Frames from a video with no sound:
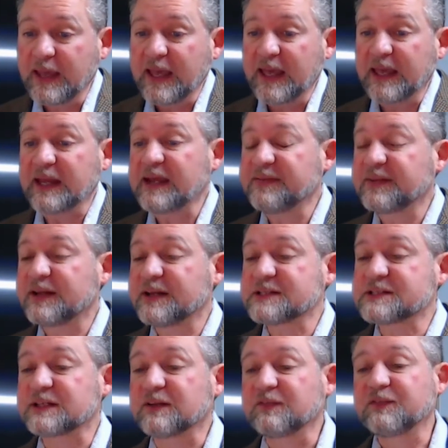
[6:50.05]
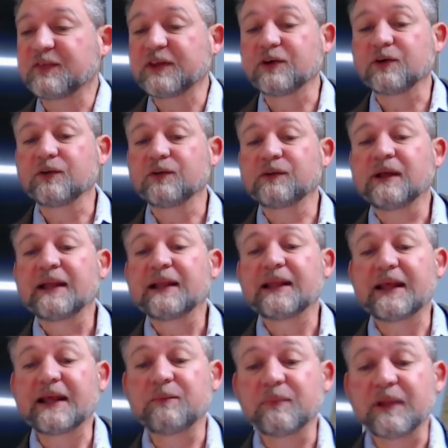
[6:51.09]
And he that is in the field,
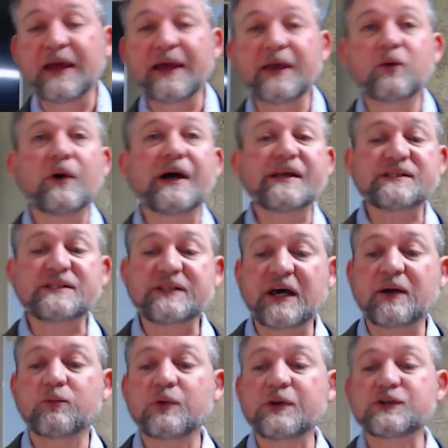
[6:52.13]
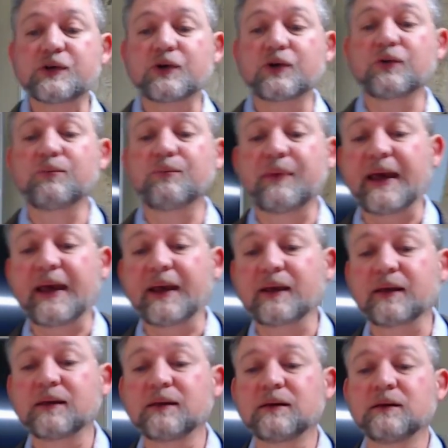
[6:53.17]
let him likewise not return
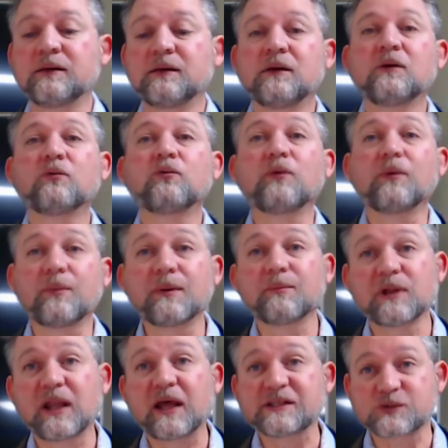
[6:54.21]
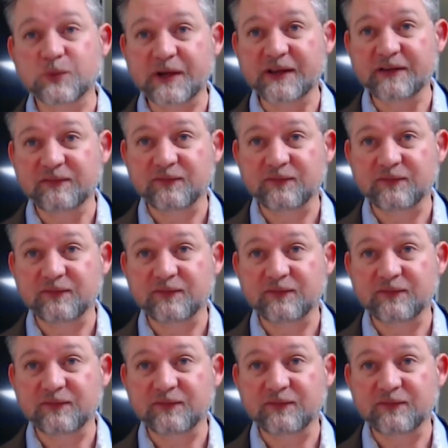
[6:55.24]
back. Remember Lot's wife.